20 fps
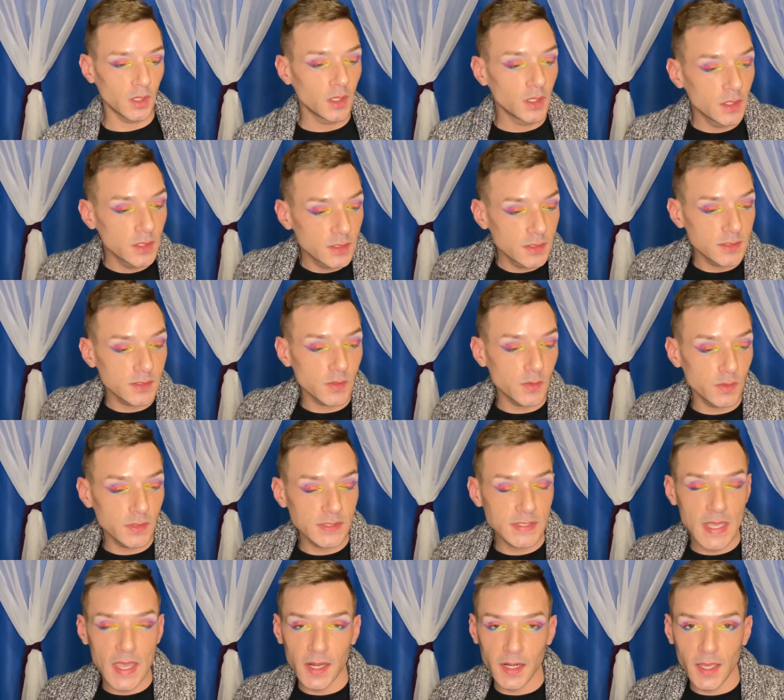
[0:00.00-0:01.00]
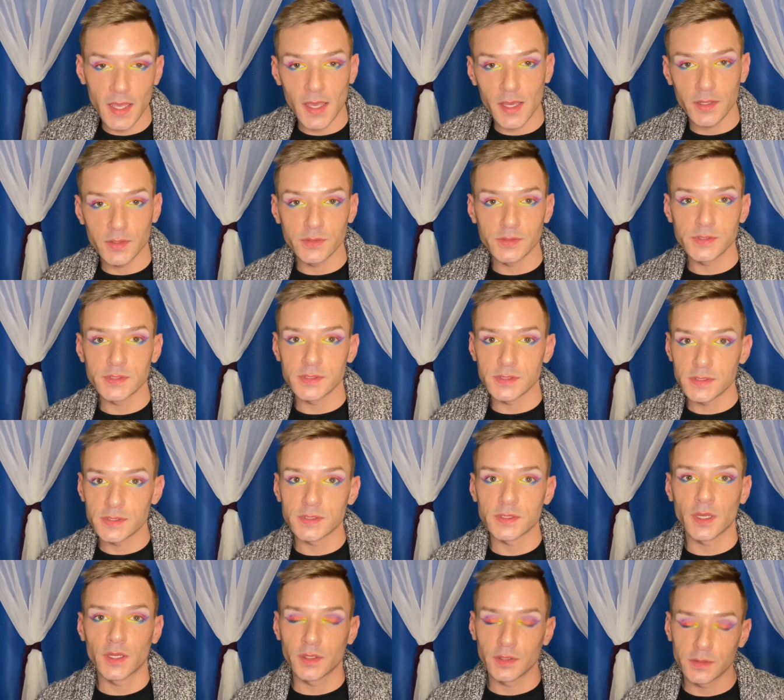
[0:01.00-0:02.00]
So I was at a house
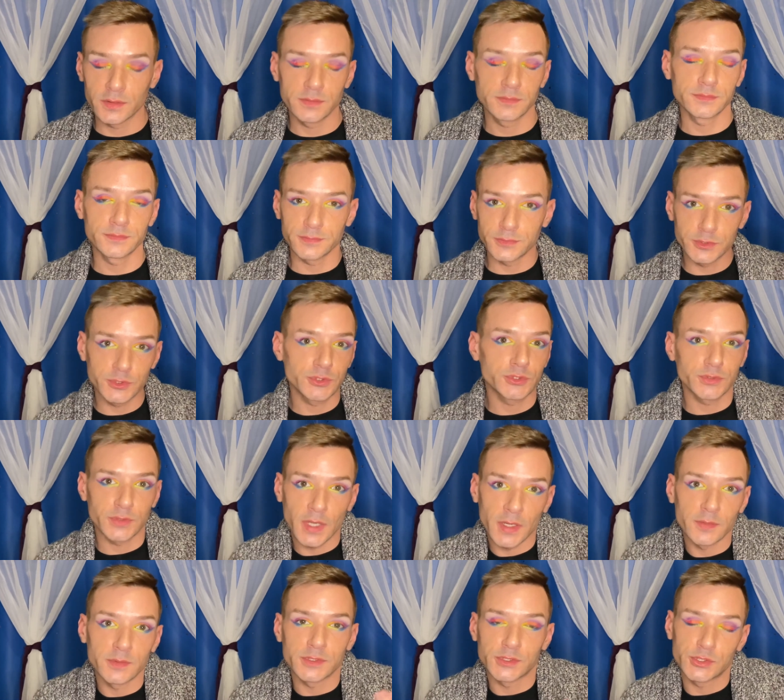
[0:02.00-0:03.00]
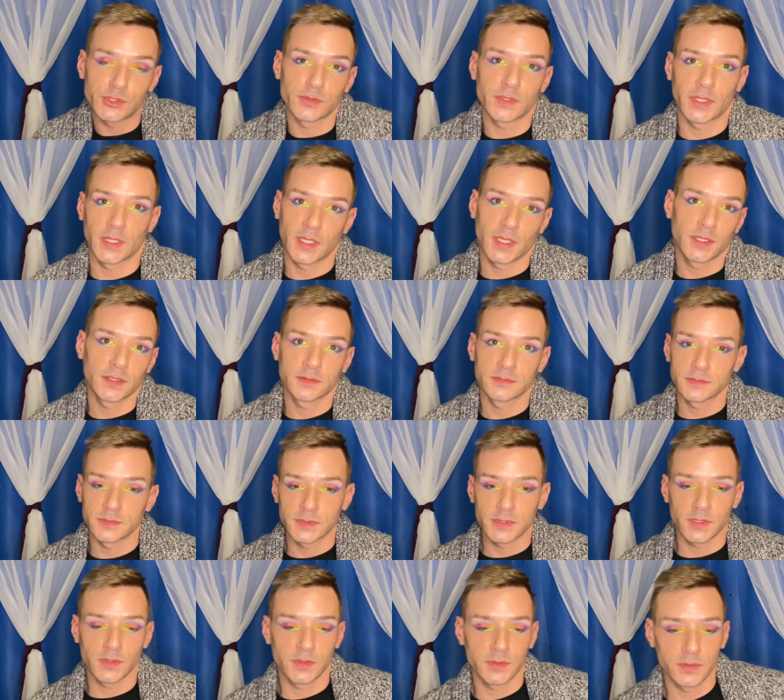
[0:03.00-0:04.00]
and I was drinking.
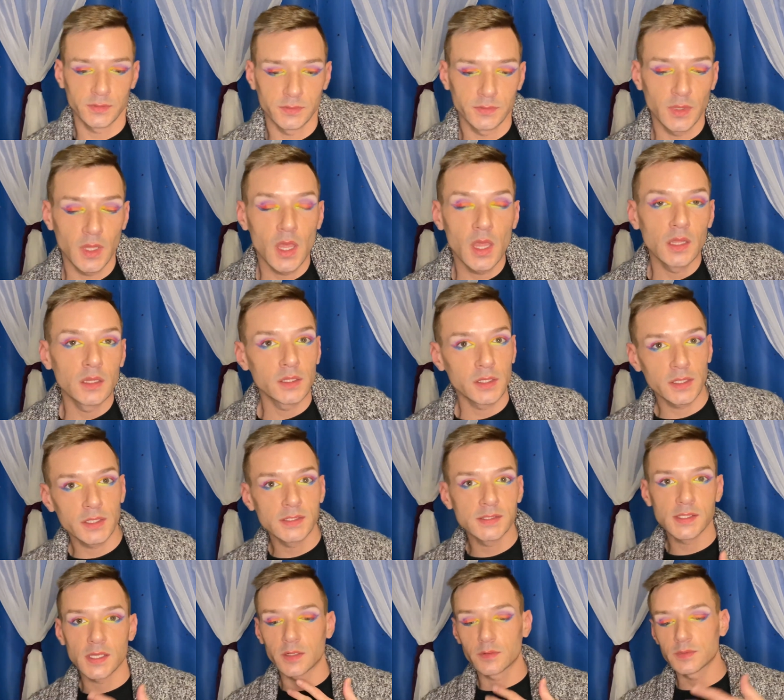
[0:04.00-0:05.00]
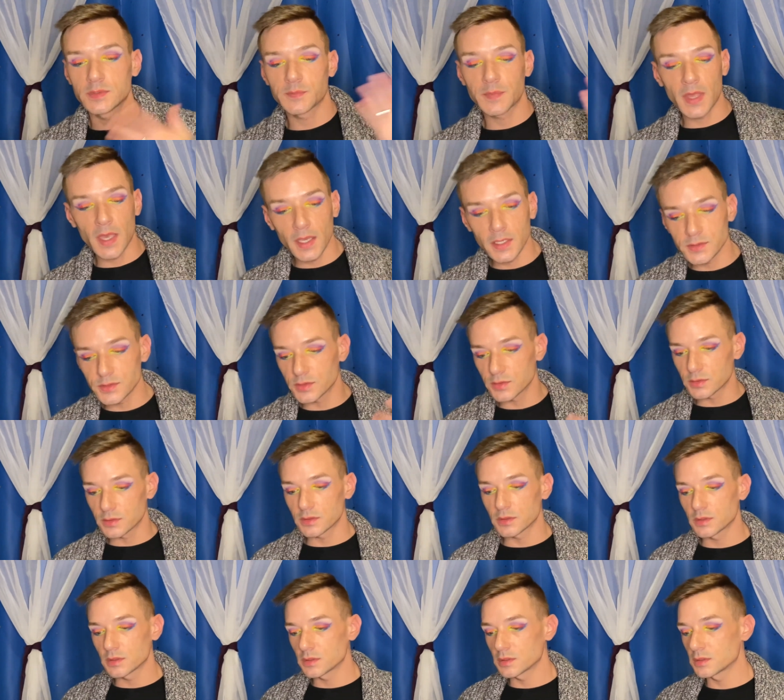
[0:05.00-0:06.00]
So, like I said, I was
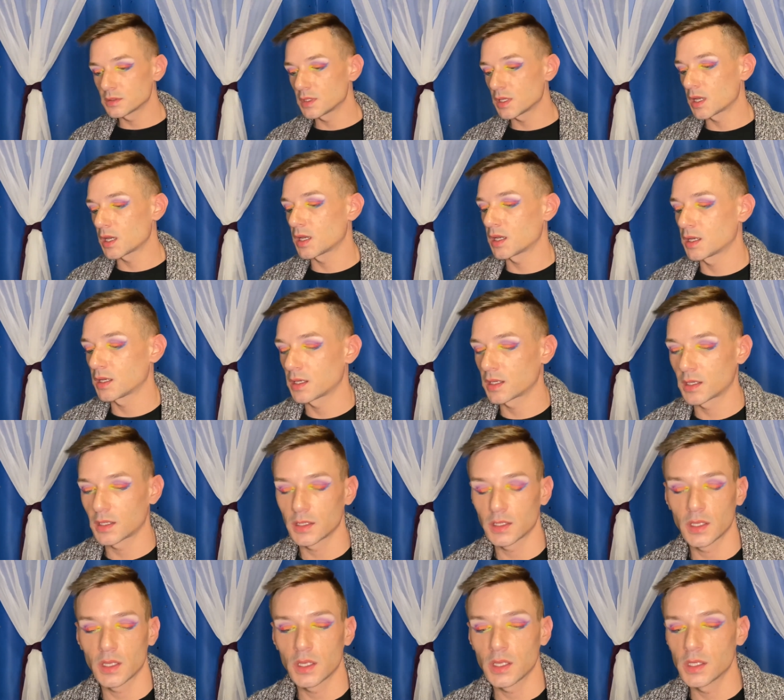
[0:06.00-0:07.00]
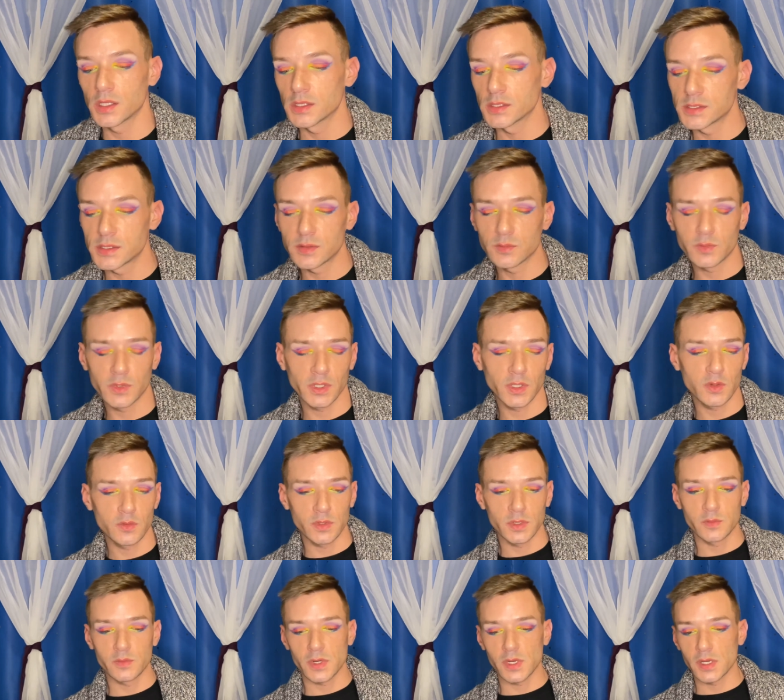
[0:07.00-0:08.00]
plastered. I didn't want to go
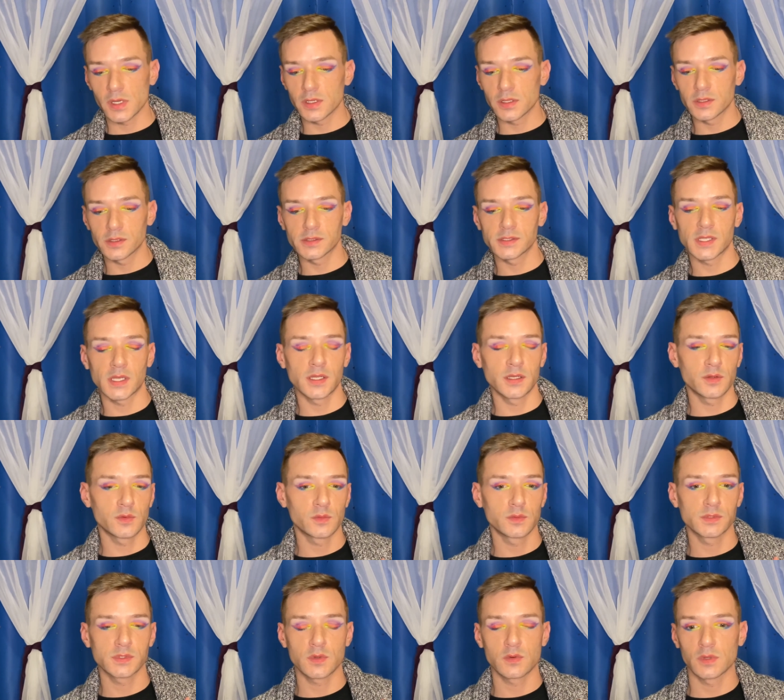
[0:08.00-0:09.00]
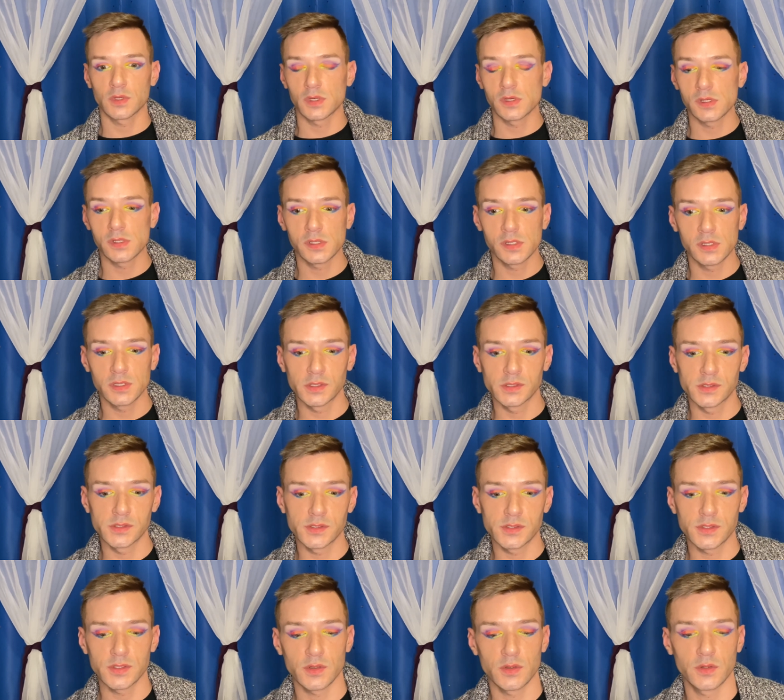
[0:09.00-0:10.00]
anywhere else. I didn't know what was going on.
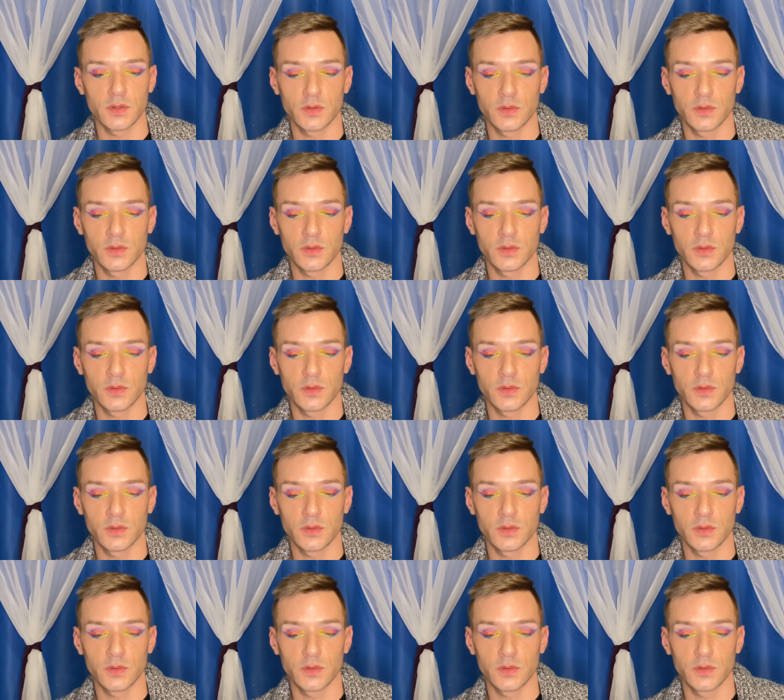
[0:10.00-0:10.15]
So